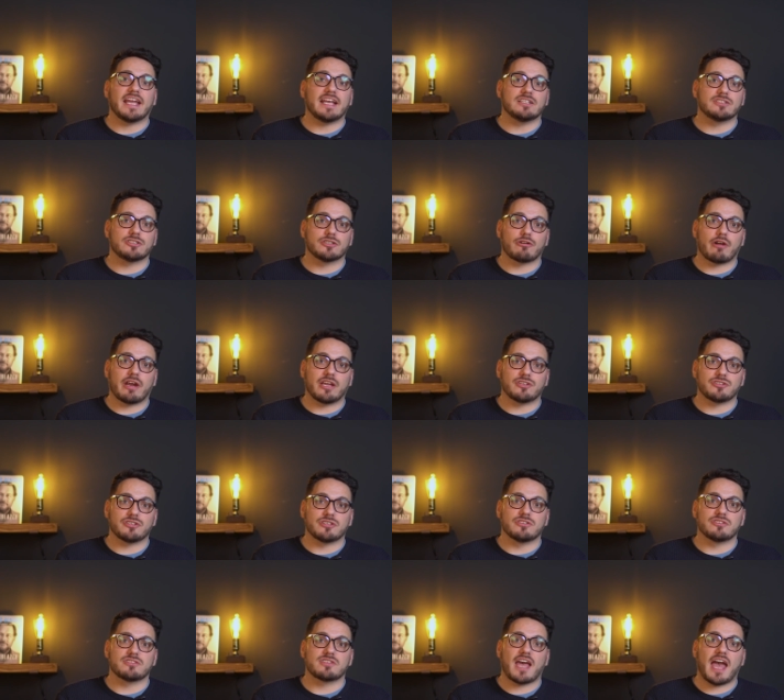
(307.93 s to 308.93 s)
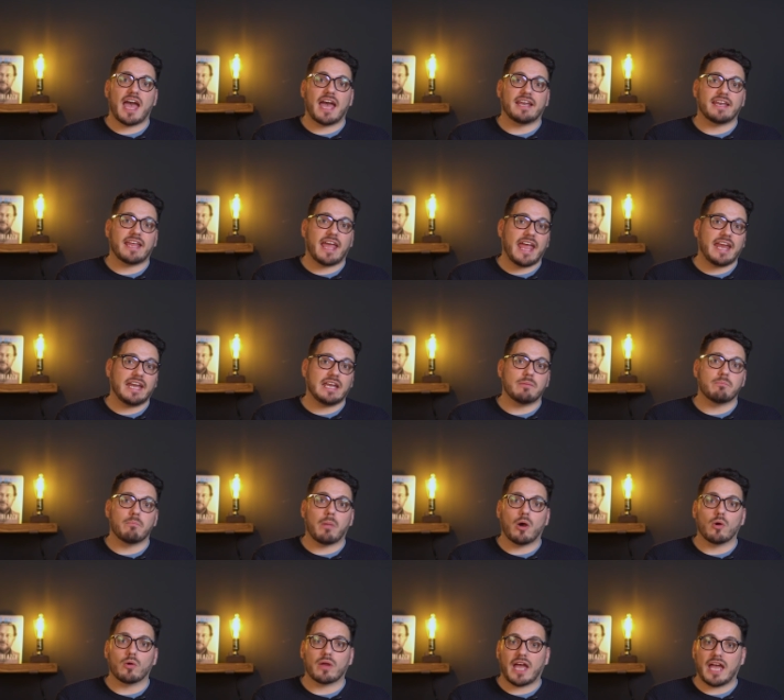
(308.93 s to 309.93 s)
integrations, and any
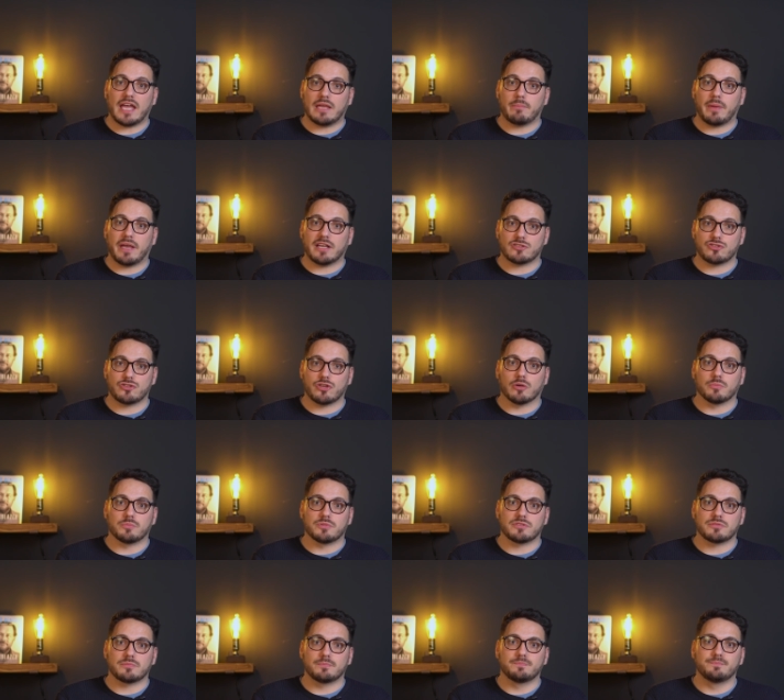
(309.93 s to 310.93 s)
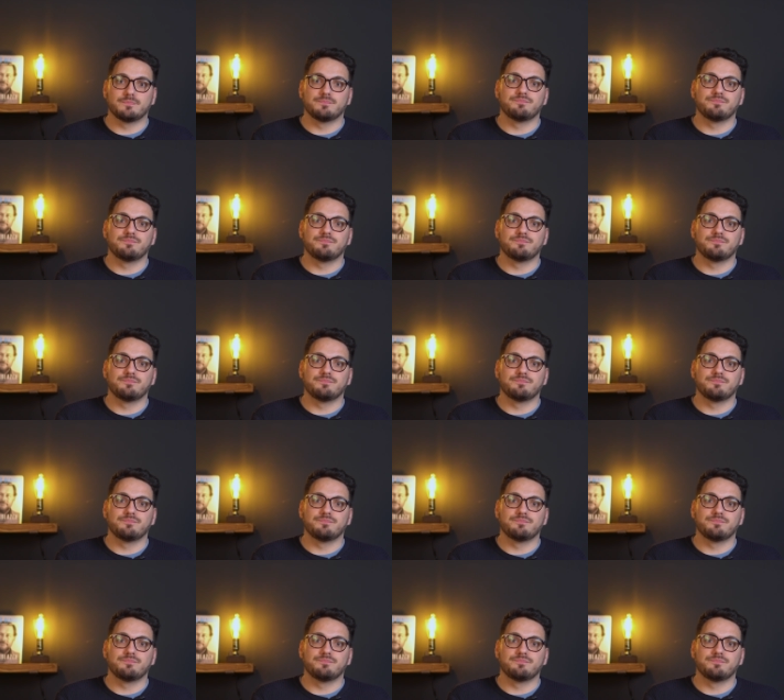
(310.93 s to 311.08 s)
bulk Apex jobs.